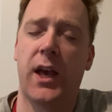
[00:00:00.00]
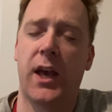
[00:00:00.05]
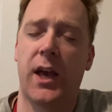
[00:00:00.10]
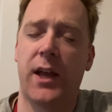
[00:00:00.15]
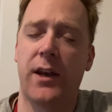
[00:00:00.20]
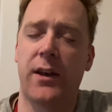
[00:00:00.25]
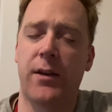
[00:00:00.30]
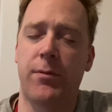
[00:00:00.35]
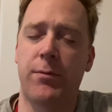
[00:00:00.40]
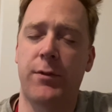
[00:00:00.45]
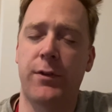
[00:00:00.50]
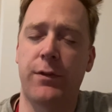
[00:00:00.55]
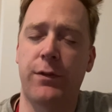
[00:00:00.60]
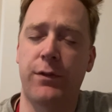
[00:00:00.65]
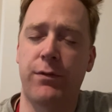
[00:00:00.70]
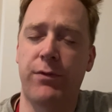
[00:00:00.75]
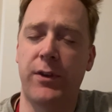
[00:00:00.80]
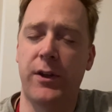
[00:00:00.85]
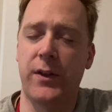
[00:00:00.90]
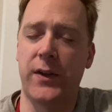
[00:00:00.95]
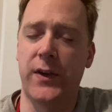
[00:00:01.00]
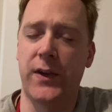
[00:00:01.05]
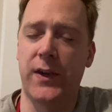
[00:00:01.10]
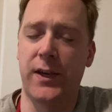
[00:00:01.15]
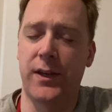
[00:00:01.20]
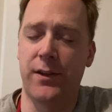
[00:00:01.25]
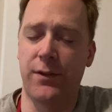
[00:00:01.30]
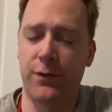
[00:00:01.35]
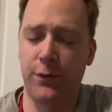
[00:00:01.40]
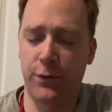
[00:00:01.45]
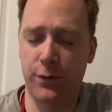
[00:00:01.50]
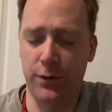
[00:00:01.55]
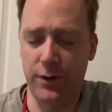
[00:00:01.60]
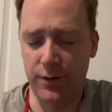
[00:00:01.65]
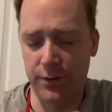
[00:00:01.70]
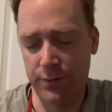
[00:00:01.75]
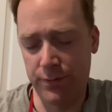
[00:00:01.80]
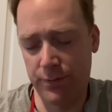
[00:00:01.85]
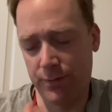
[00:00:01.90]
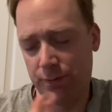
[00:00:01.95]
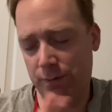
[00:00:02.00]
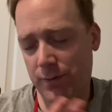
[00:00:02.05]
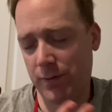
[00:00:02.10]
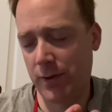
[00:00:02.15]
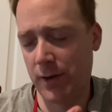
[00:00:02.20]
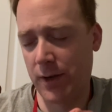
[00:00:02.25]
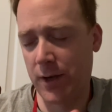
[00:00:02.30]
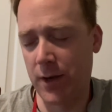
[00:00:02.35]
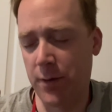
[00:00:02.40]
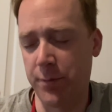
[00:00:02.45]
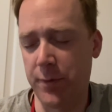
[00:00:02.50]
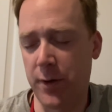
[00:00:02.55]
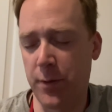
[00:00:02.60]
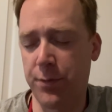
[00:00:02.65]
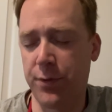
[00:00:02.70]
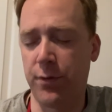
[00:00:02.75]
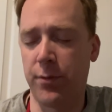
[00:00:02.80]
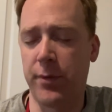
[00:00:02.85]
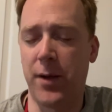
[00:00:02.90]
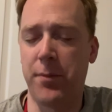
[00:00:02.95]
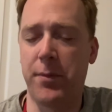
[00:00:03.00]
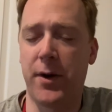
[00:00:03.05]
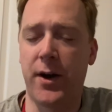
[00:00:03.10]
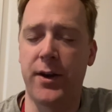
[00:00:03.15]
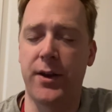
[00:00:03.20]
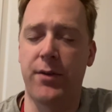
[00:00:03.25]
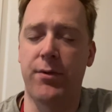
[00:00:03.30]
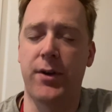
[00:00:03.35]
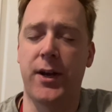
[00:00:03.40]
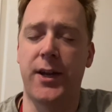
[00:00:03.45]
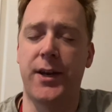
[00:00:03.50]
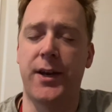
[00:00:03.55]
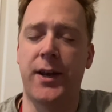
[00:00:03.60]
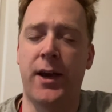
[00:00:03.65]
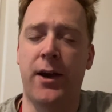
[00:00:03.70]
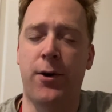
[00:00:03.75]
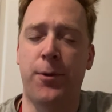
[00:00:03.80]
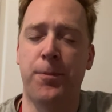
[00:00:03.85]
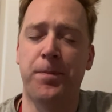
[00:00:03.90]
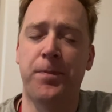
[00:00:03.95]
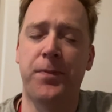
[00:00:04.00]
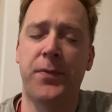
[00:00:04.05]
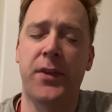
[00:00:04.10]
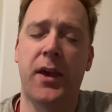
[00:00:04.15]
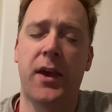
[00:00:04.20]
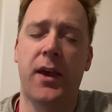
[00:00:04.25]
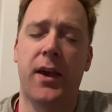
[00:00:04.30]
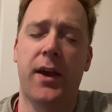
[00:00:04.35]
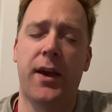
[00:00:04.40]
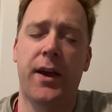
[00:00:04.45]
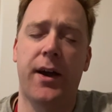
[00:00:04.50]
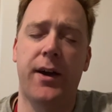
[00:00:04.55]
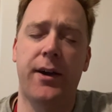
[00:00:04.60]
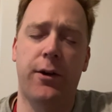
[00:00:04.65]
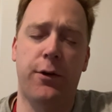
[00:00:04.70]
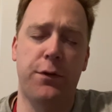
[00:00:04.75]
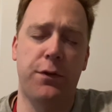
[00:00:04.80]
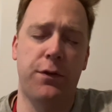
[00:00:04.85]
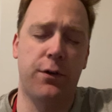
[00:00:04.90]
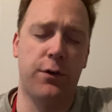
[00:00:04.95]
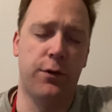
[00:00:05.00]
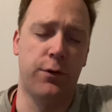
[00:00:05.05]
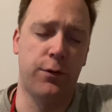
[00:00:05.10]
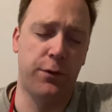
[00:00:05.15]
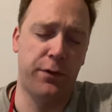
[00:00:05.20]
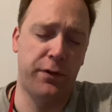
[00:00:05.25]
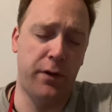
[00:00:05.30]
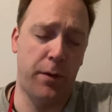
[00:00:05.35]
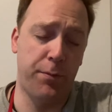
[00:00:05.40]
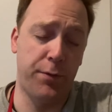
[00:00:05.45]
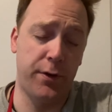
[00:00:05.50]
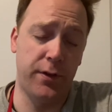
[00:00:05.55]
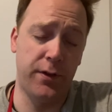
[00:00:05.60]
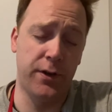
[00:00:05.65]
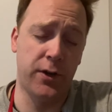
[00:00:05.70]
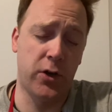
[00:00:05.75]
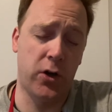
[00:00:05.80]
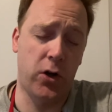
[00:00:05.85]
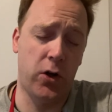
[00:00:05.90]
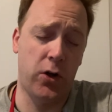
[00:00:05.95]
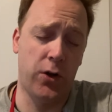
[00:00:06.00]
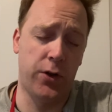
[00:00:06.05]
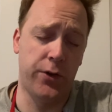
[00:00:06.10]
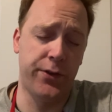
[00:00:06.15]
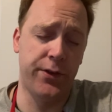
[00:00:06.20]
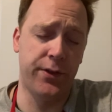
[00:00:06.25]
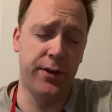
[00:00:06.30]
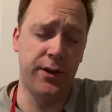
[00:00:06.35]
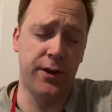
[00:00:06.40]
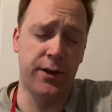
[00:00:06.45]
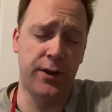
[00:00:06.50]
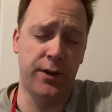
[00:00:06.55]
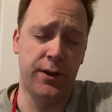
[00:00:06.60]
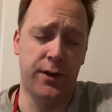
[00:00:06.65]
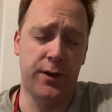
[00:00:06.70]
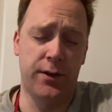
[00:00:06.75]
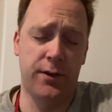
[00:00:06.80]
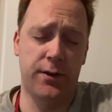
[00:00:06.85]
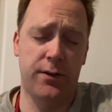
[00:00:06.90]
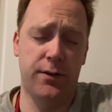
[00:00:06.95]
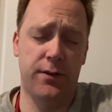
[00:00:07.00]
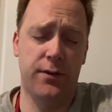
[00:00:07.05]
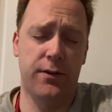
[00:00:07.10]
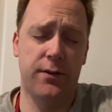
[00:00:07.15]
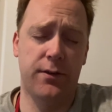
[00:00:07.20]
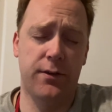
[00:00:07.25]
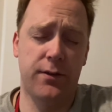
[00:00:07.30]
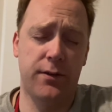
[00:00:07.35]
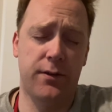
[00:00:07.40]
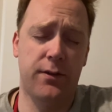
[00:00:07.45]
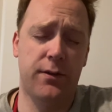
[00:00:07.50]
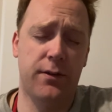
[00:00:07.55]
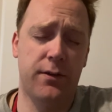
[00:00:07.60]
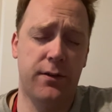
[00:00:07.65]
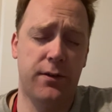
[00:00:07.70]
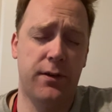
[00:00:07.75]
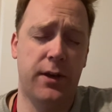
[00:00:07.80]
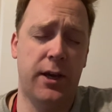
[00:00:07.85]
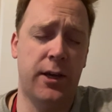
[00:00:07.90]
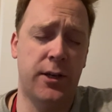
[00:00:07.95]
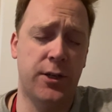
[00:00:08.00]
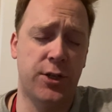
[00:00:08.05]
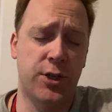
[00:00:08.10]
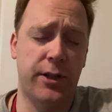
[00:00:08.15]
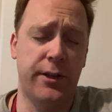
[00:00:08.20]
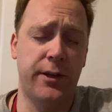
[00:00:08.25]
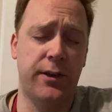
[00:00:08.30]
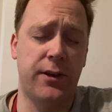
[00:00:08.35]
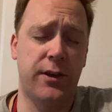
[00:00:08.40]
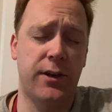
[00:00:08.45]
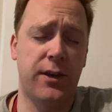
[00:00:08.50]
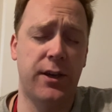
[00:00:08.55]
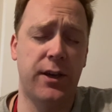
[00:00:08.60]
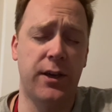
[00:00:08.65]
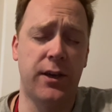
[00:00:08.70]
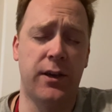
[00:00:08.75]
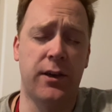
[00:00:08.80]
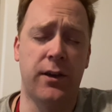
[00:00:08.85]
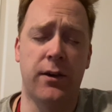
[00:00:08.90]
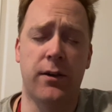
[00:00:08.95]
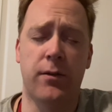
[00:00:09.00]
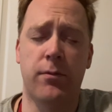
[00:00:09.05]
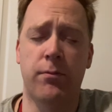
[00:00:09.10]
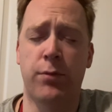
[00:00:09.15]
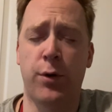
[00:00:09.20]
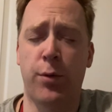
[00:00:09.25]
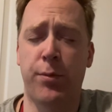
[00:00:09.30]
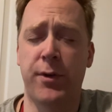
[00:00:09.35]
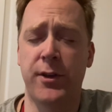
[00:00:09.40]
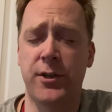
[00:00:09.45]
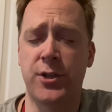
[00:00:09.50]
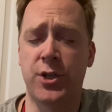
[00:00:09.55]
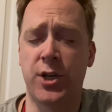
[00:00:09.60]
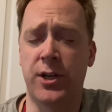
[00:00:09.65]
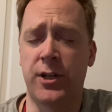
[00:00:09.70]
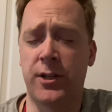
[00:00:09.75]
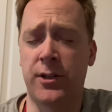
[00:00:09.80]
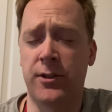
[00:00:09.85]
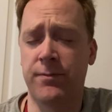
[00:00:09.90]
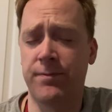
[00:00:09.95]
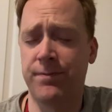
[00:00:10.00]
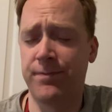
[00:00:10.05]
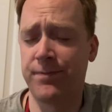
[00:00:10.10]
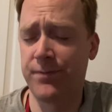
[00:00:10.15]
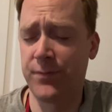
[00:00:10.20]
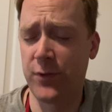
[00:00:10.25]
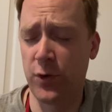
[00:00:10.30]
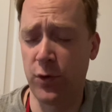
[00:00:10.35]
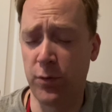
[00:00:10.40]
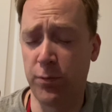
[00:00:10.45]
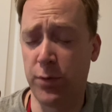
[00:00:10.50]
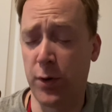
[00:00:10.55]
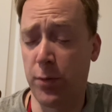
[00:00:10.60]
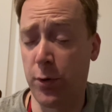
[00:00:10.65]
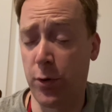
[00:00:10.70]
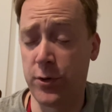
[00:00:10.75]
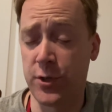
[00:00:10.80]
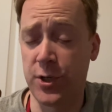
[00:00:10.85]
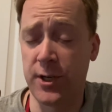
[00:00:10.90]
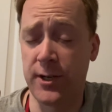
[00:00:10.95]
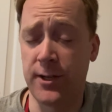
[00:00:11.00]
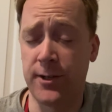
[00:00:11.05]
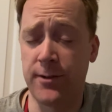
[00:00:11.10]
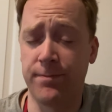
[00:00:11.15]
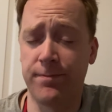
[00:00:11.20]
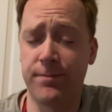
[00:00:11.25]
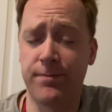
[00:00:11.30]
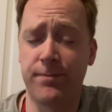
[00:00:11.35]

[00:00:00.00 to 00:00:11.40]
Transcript: And I'm just feeling it sort of come up through my body right now. I also separately called the Angelic King Bobe Gel or Bobogel.